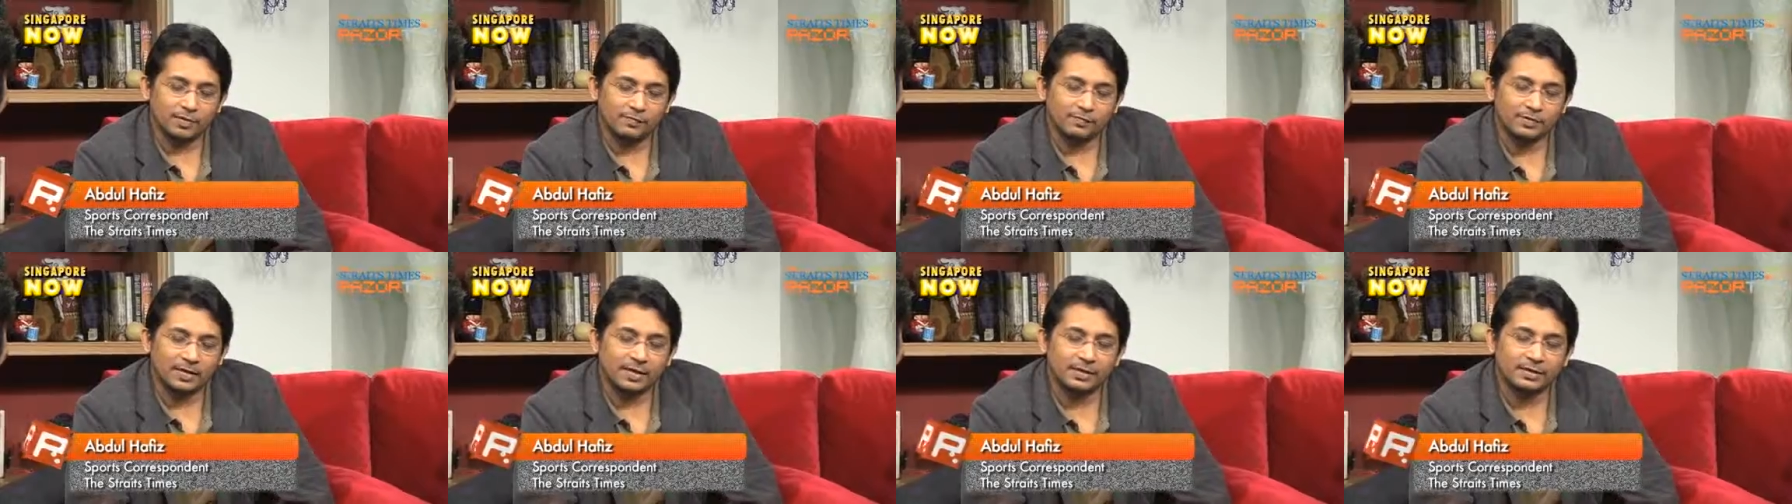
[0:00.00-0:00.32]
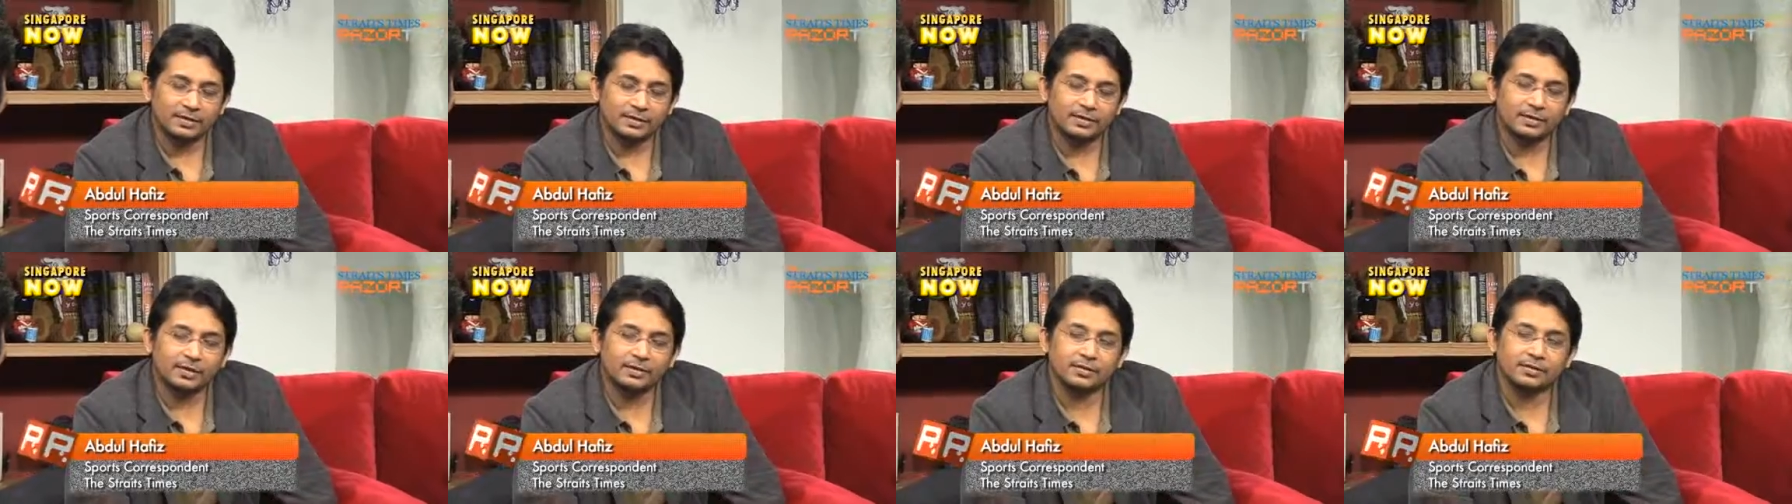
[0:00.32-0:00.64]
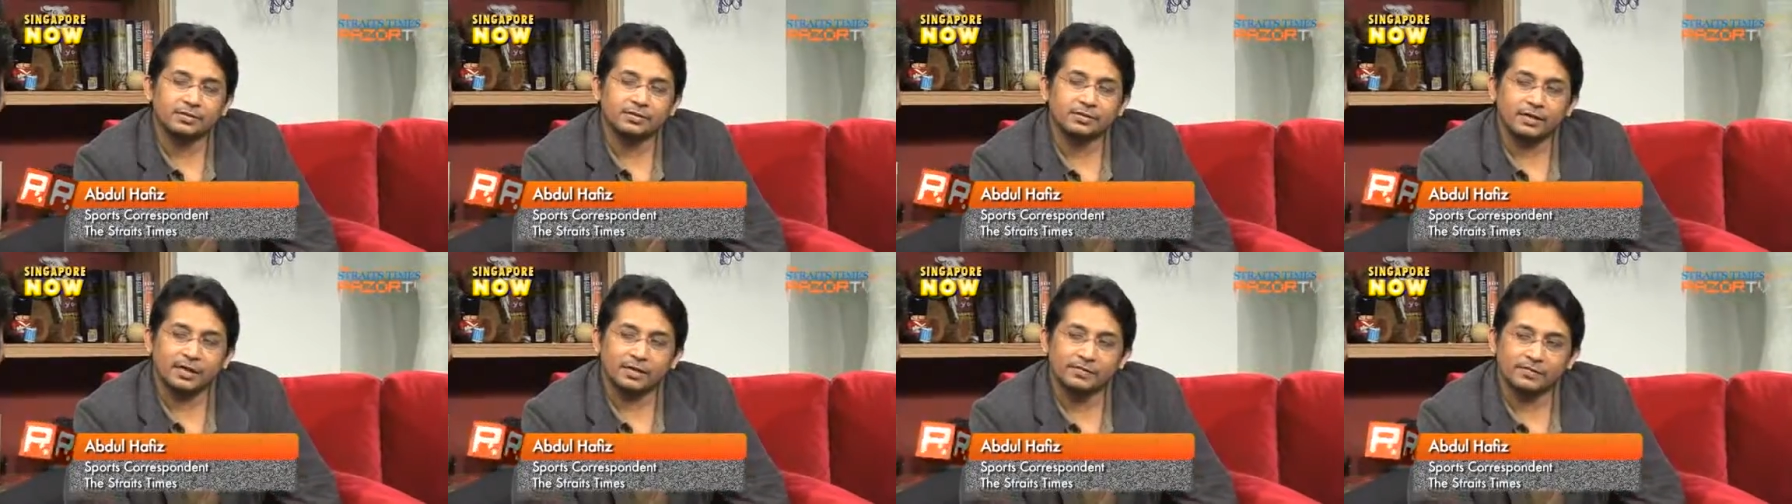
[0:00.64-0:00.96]
have 19
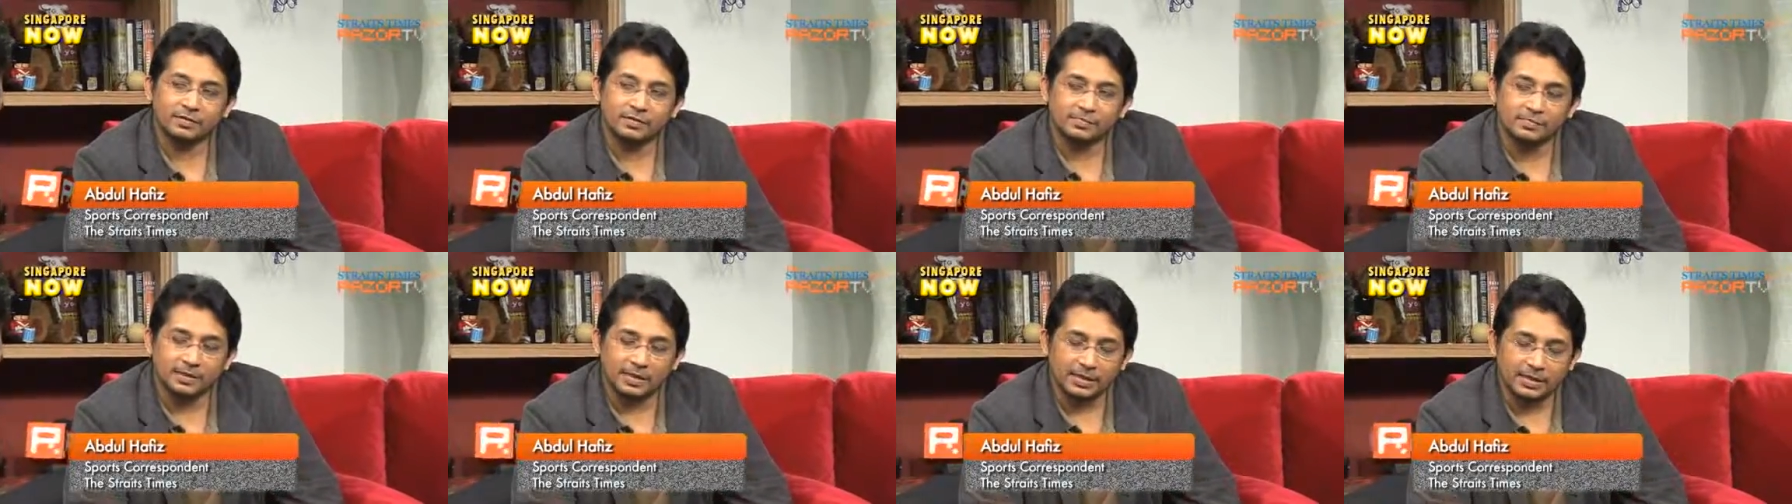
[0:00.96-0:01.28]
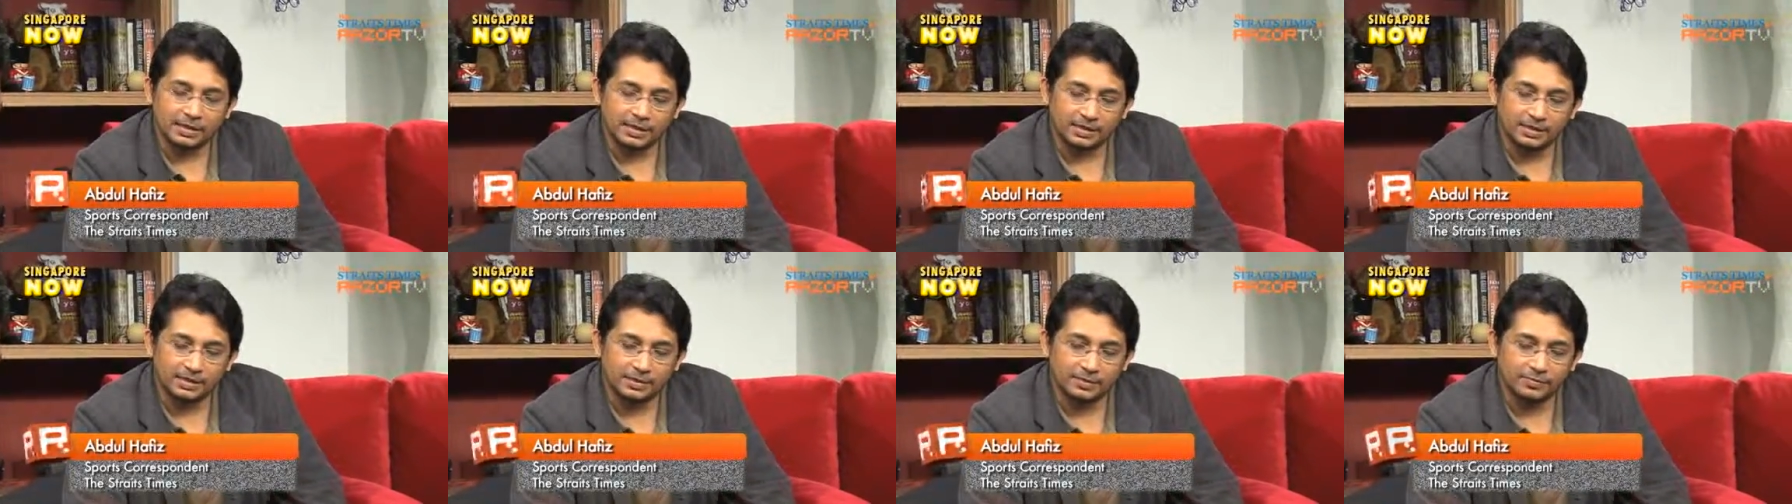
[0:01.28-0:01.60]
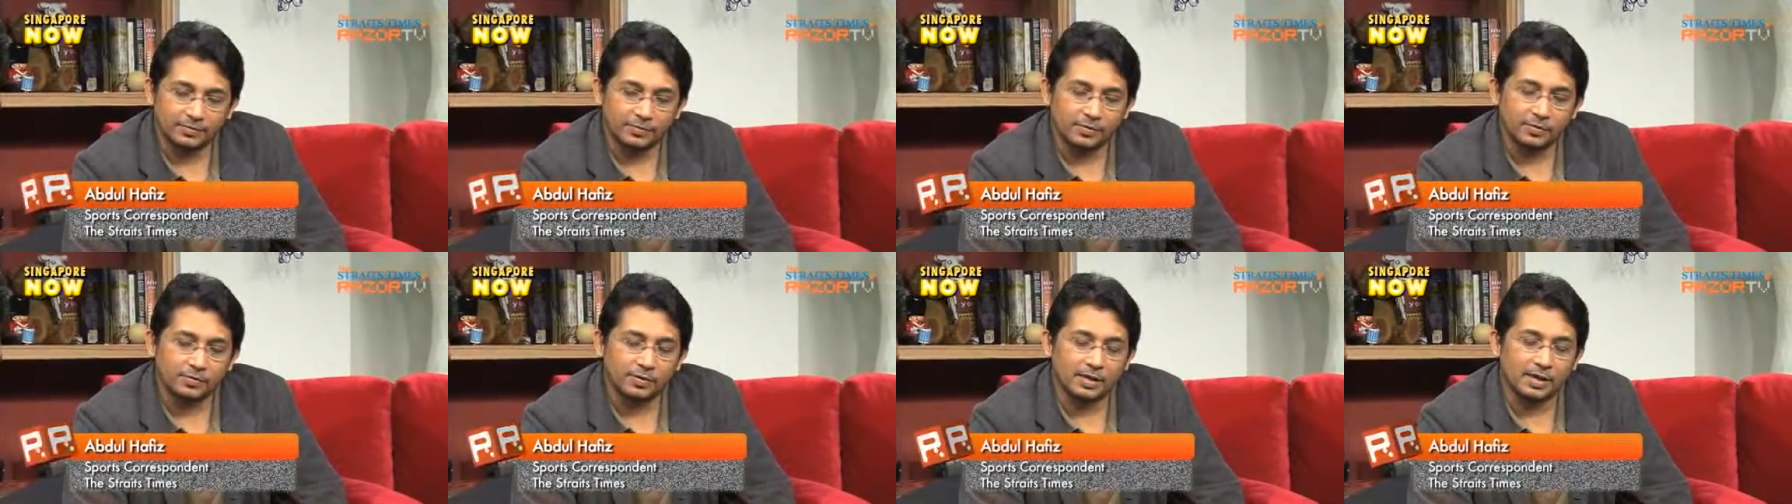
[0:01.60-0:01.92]
other drivers behind
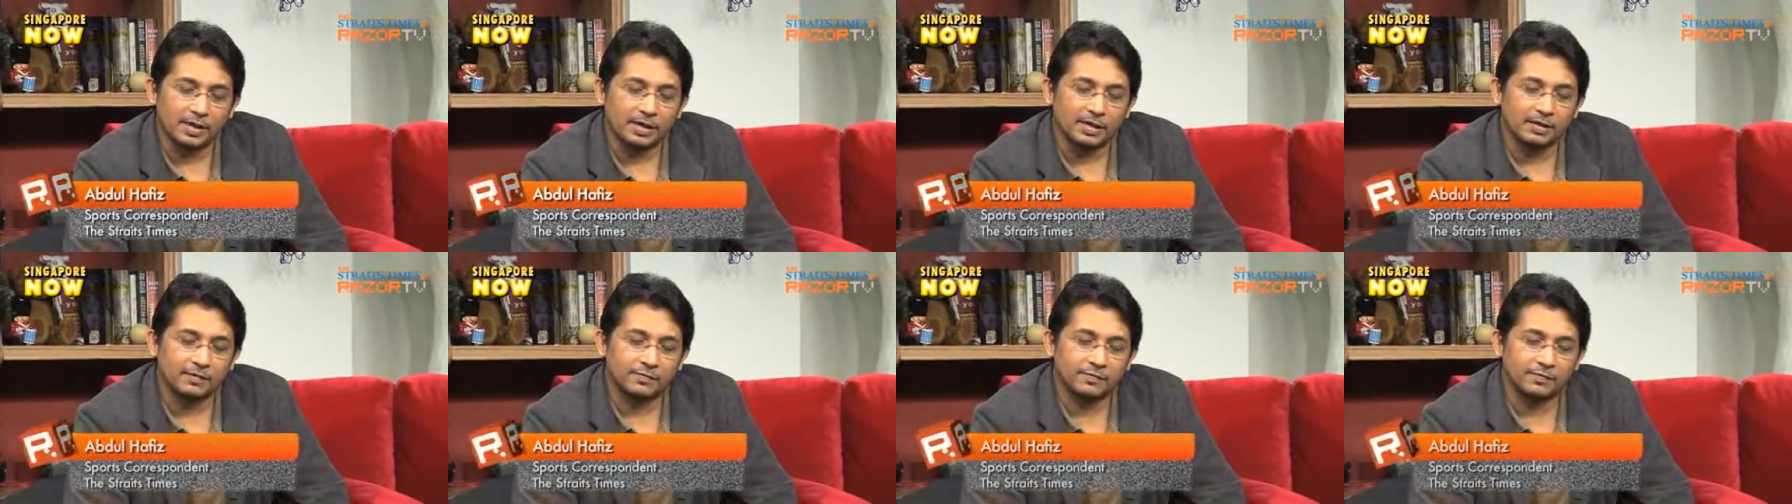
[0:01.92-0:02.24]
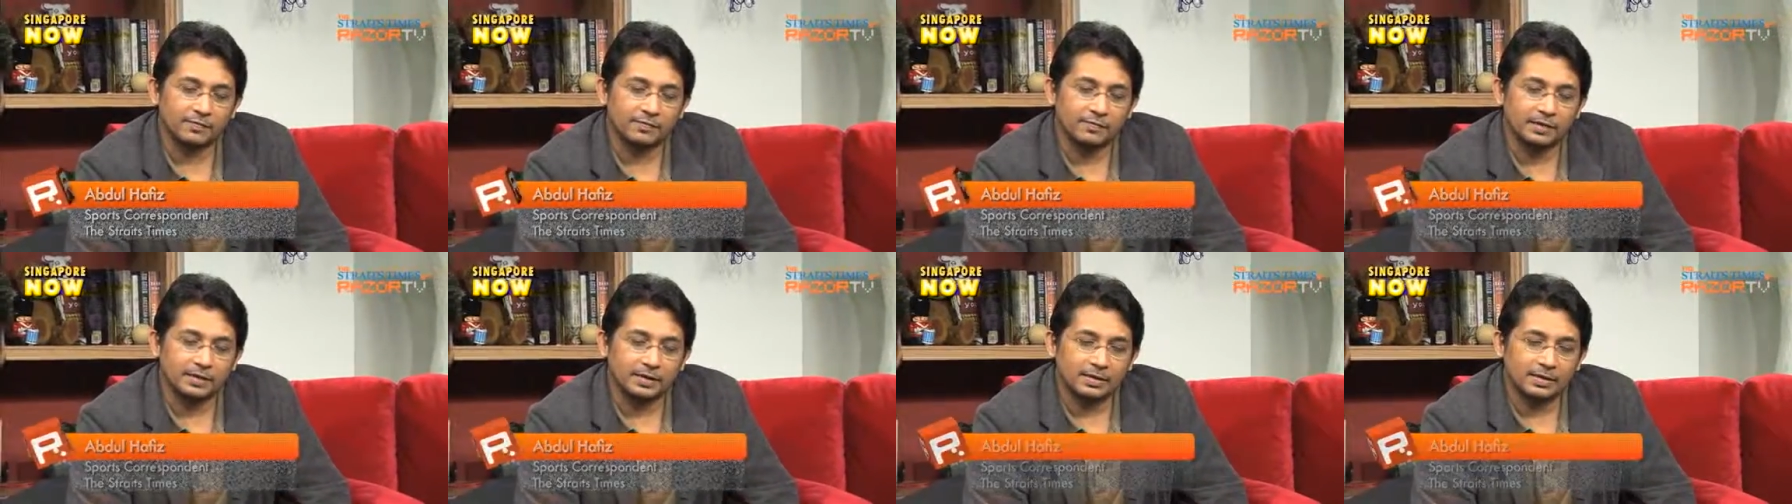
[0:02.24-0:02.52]
him. You have